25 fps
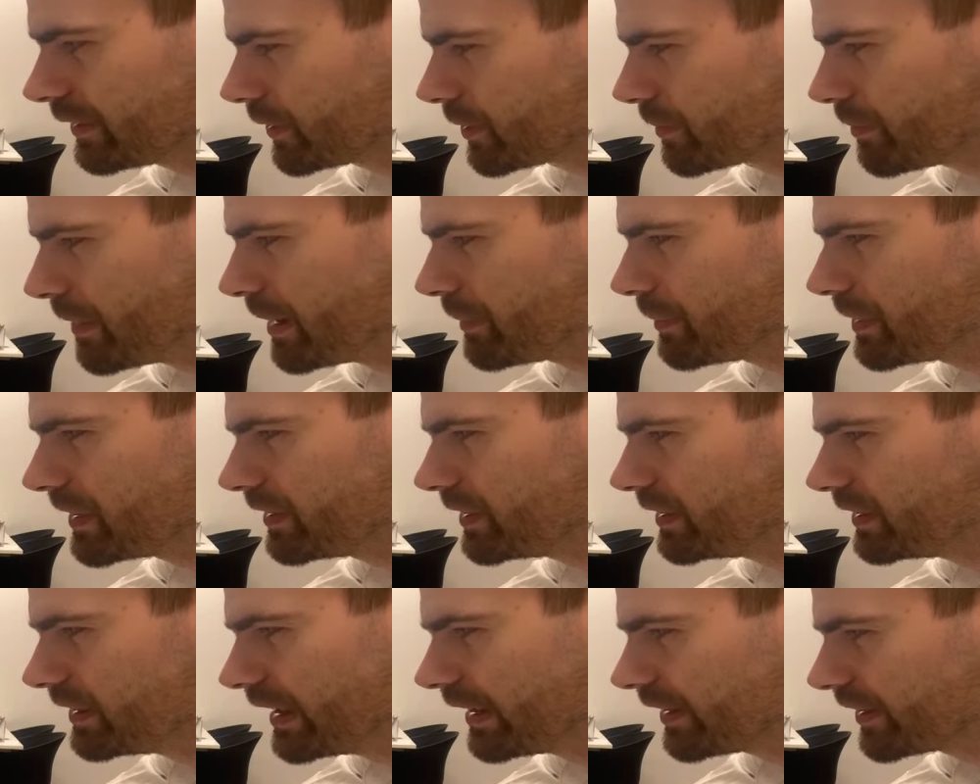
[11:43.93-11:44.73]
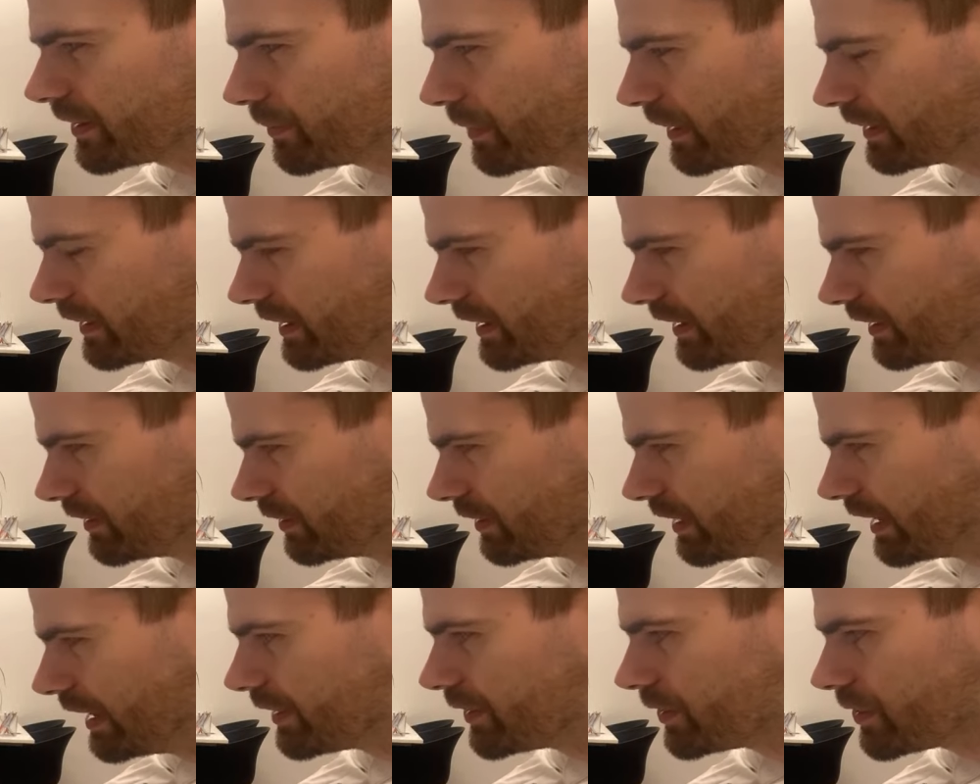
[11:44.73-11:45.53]
or maybe yes, but
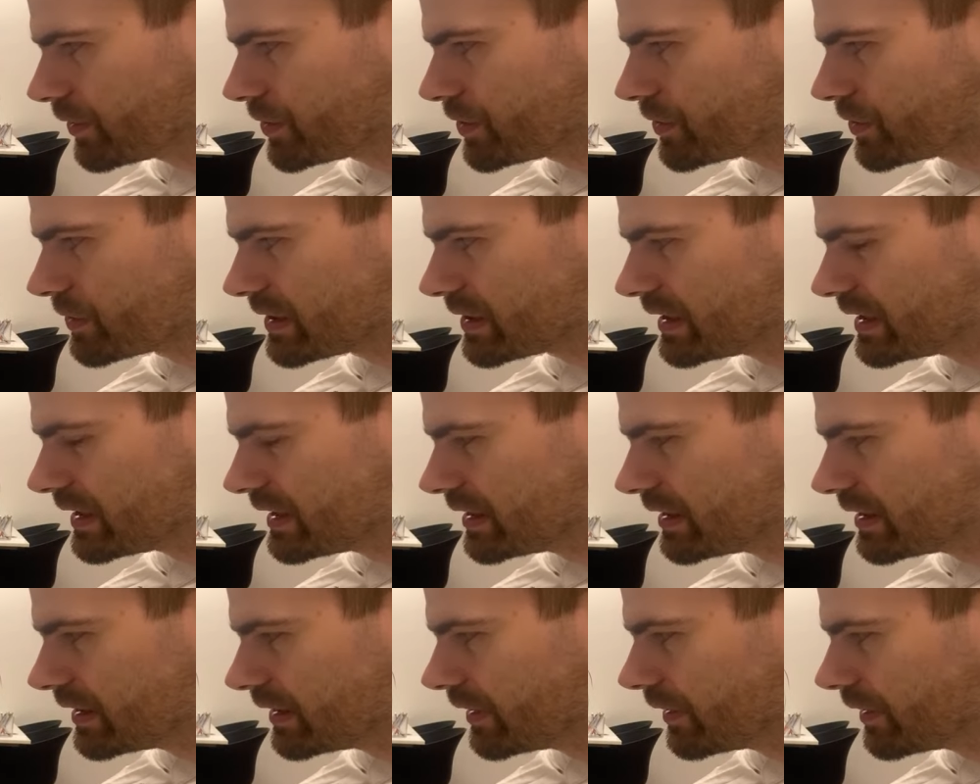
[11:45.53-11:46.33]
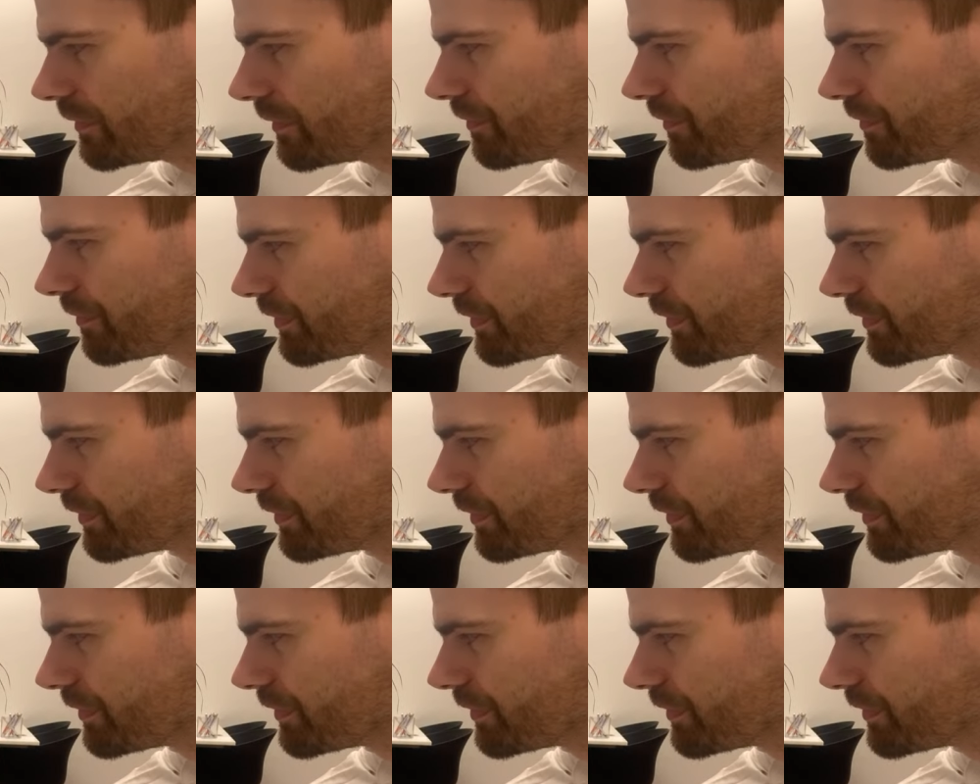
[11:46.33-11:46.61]
I don't use the